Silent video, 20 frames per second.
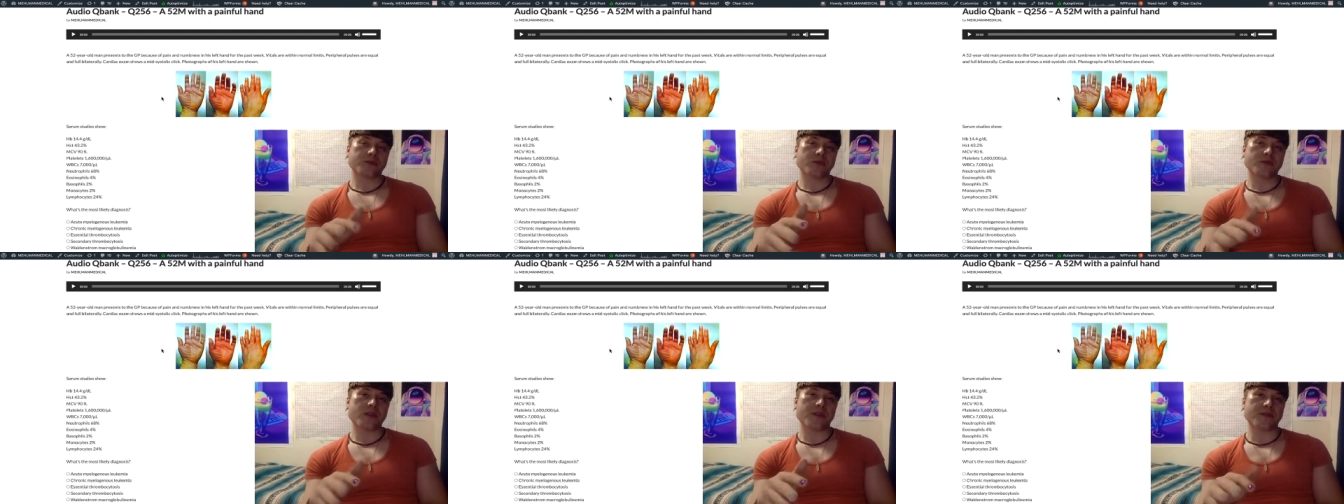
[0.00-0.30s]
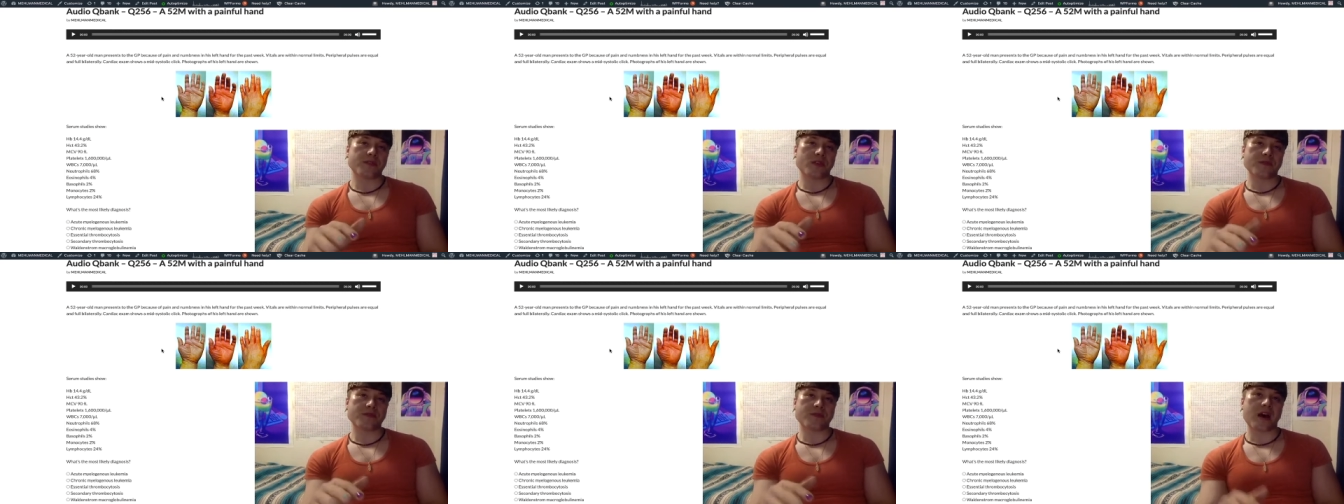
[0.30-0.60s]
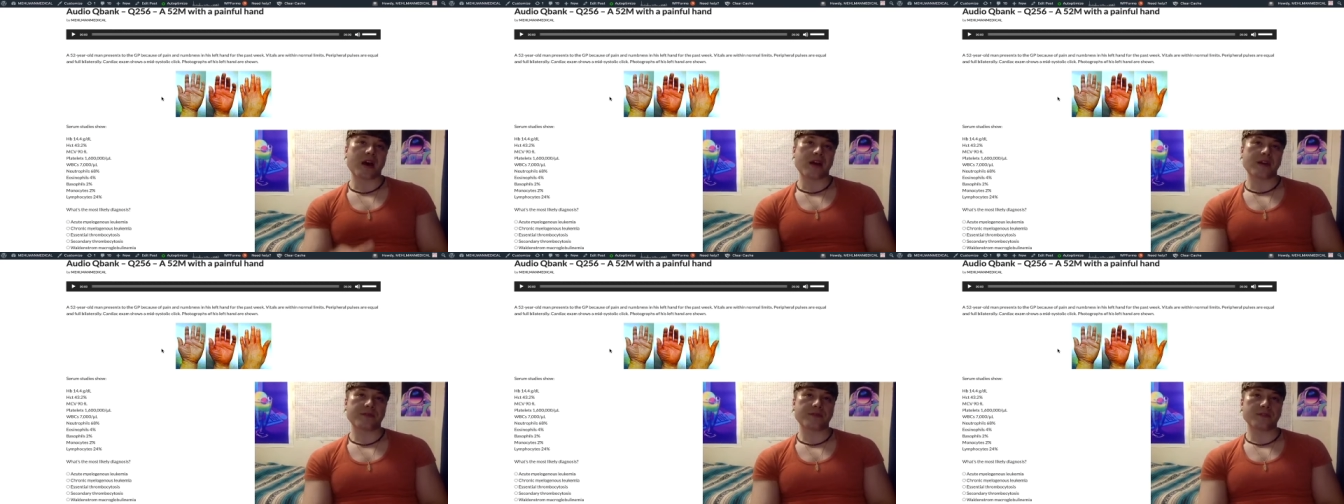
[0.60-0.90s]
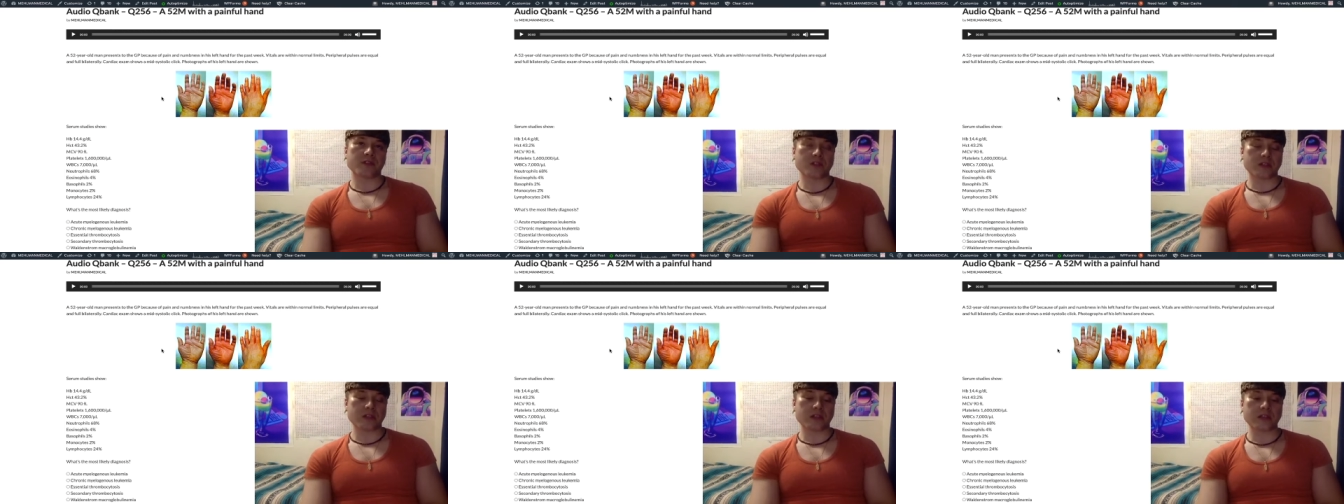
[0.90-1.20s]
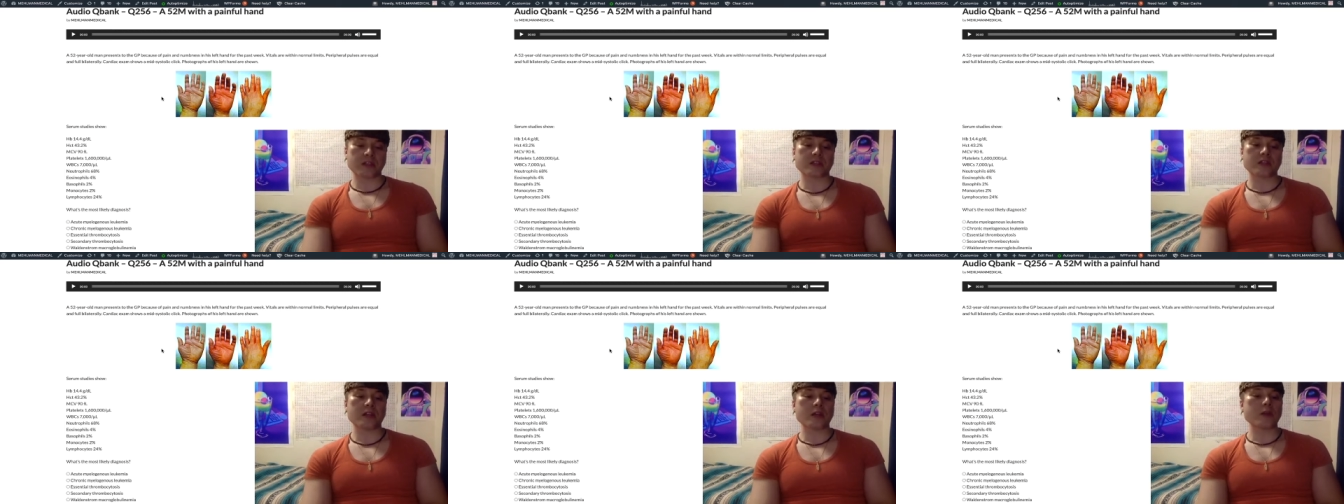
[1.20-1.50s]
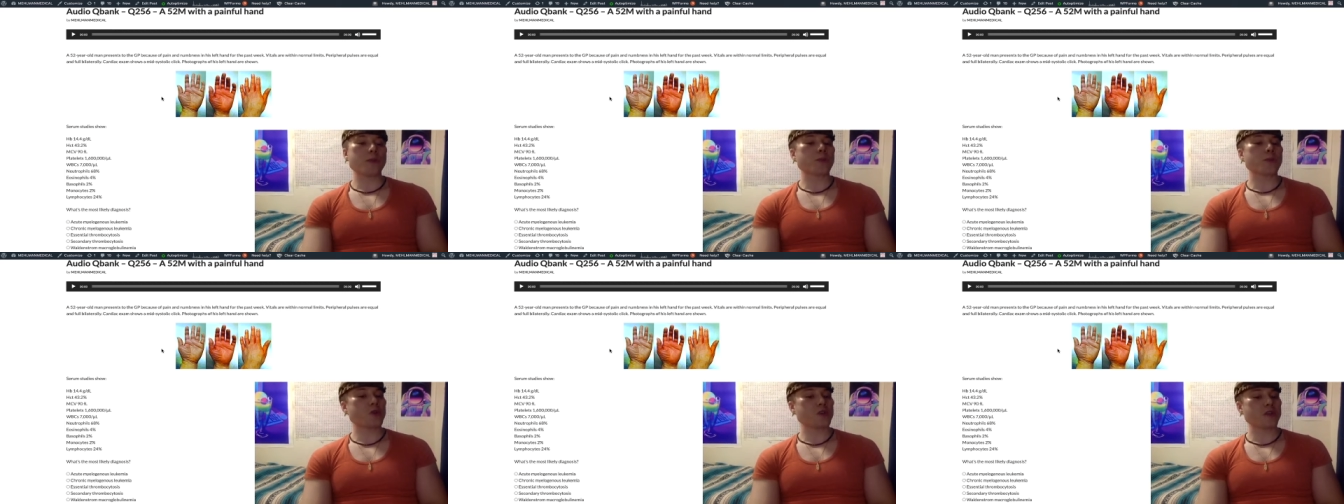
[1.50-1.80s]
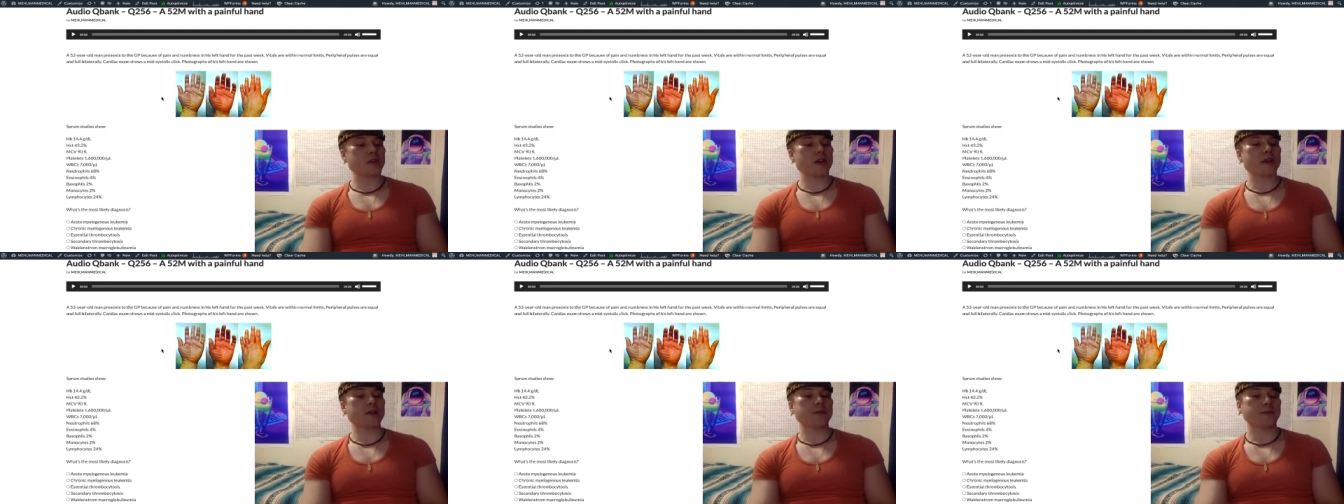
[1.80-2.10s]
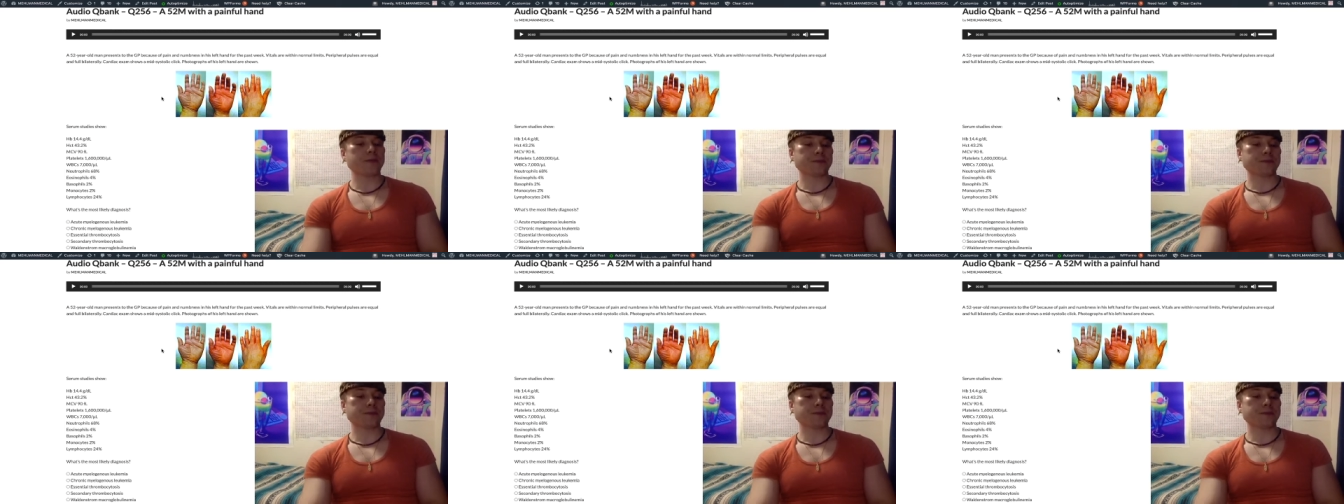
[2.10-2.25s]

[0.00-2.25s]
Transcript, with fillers: 55 to 60%.